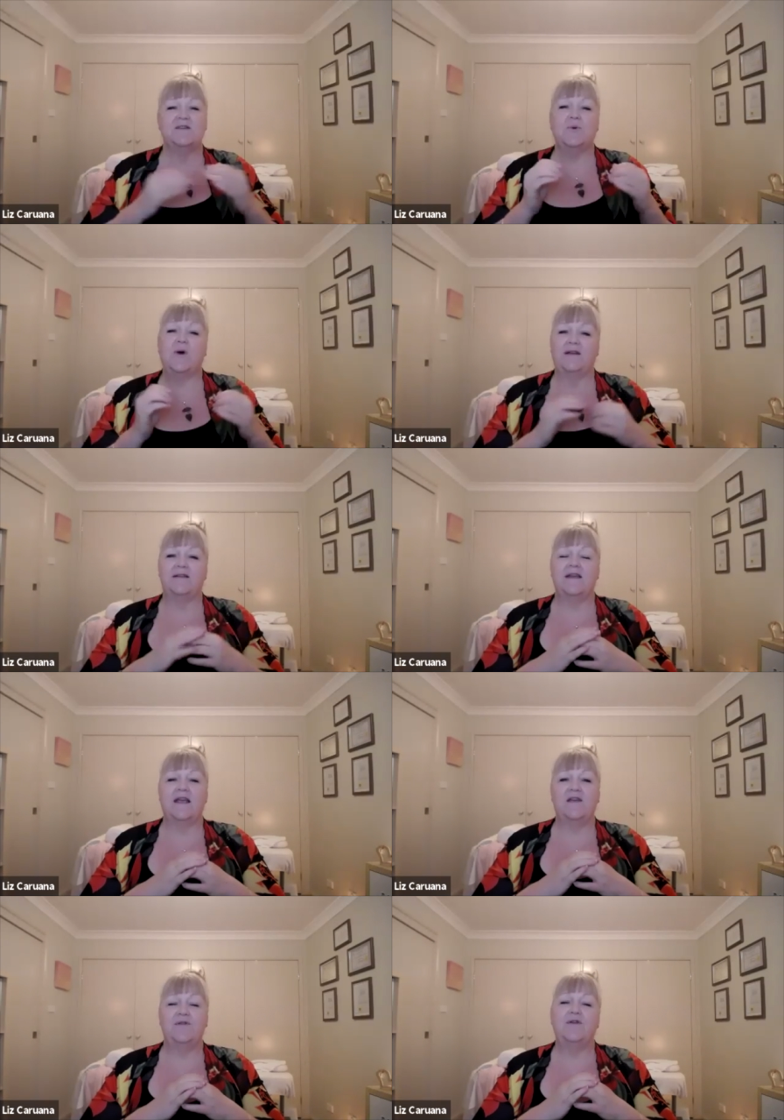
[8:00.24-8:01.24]
one,
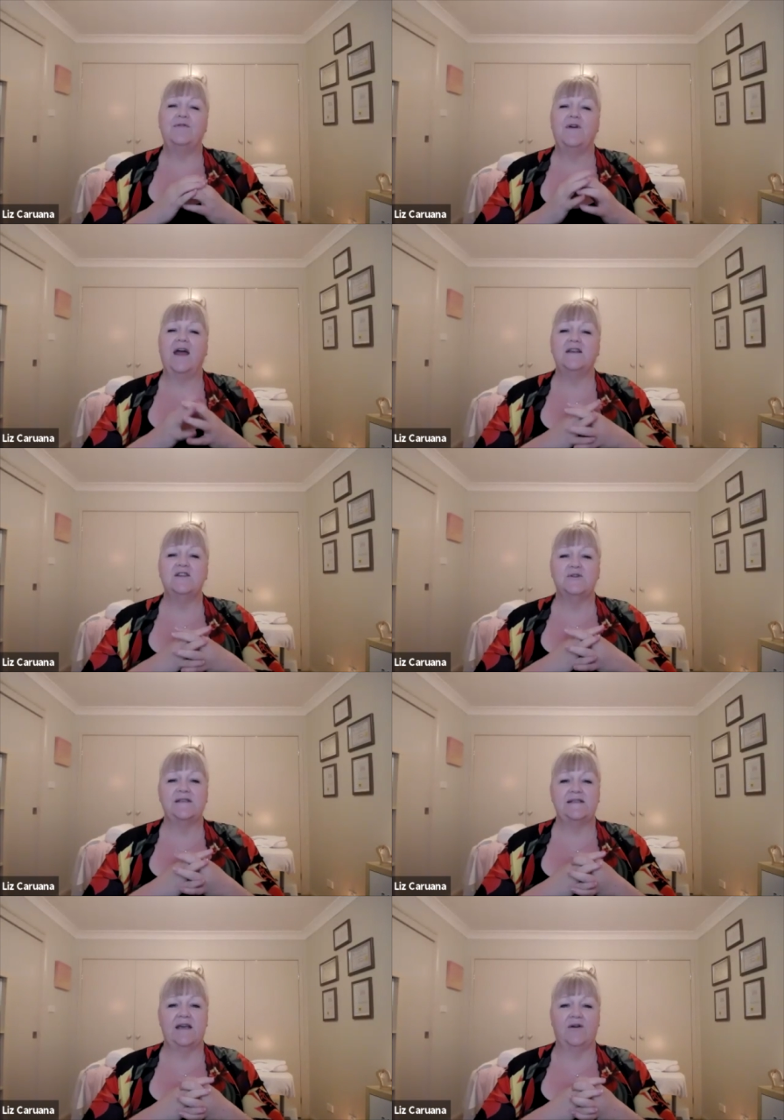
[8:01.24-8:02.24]
if you find
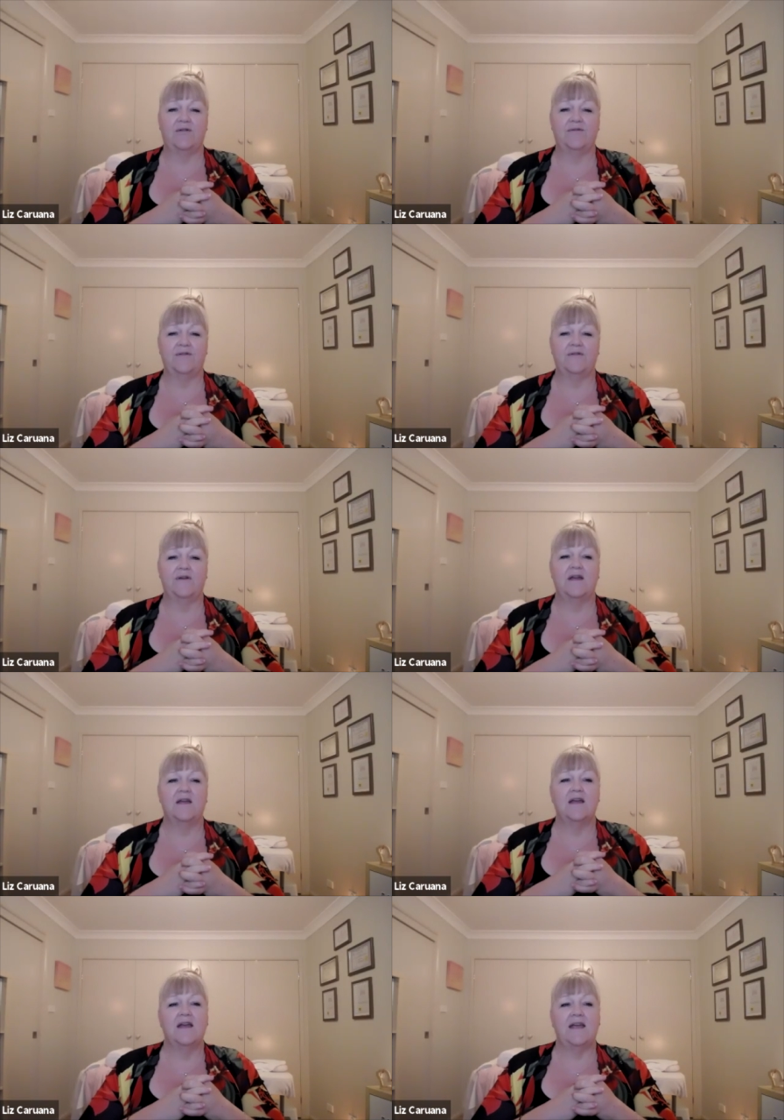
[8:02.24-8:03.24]
yourself
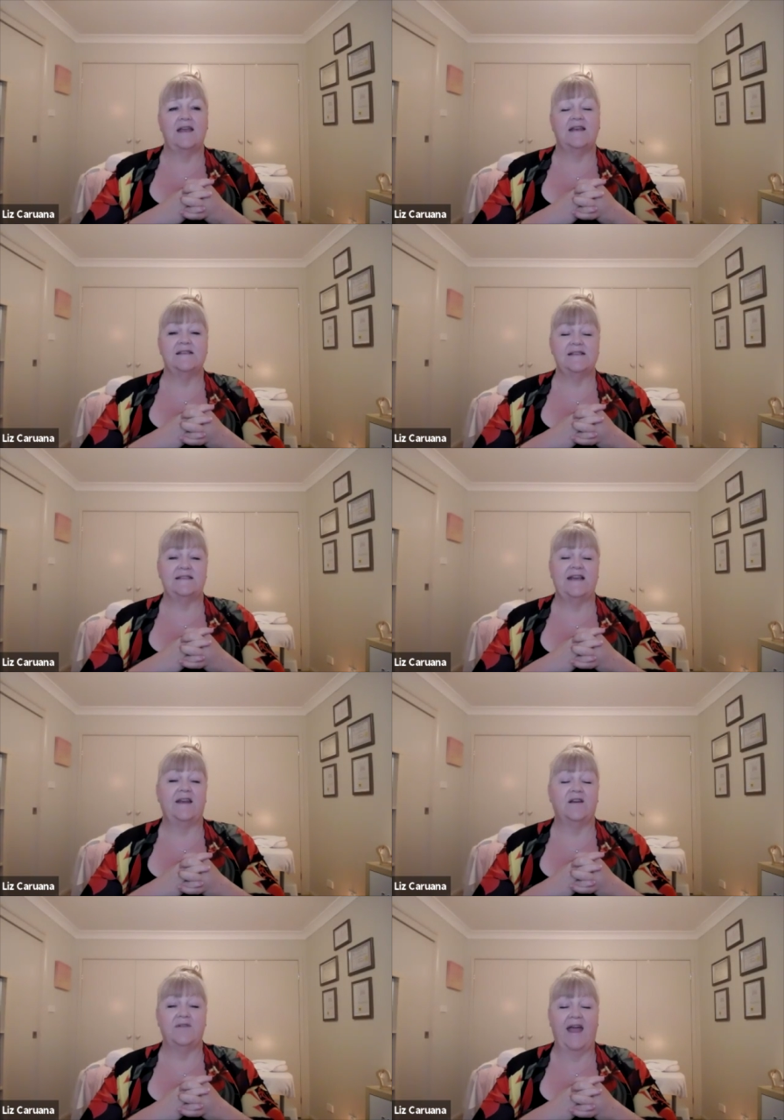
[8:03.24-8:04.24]
in a
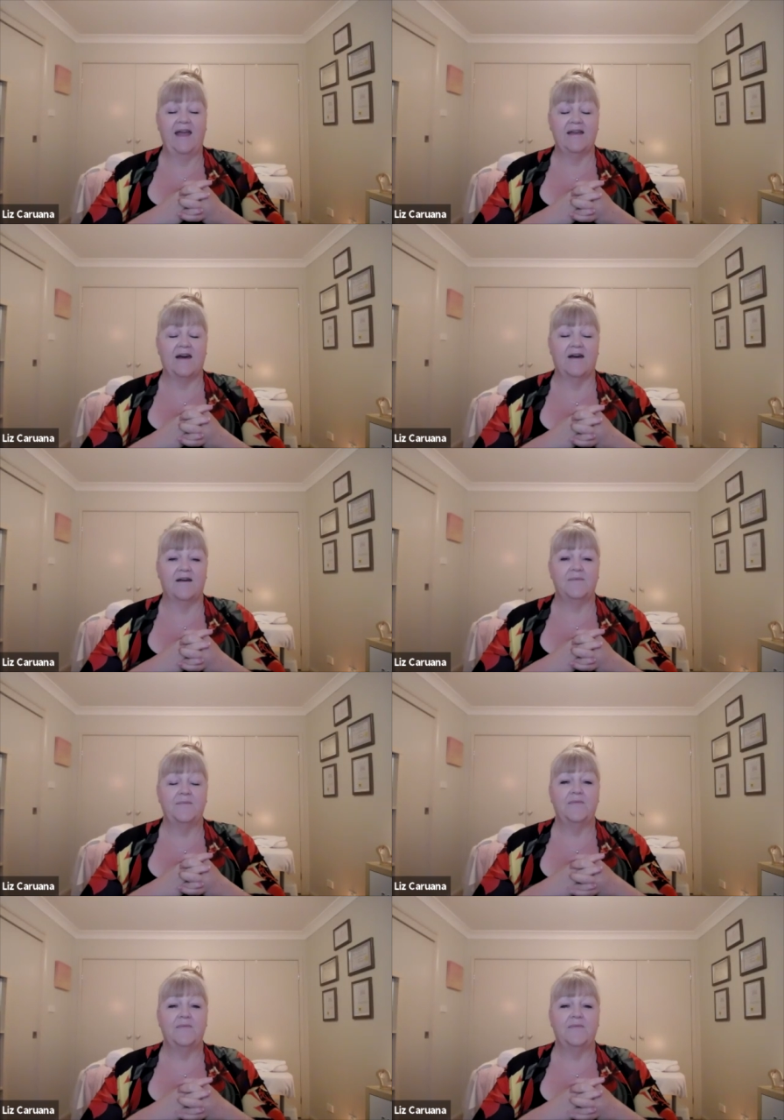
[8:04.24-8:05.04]
state of anger,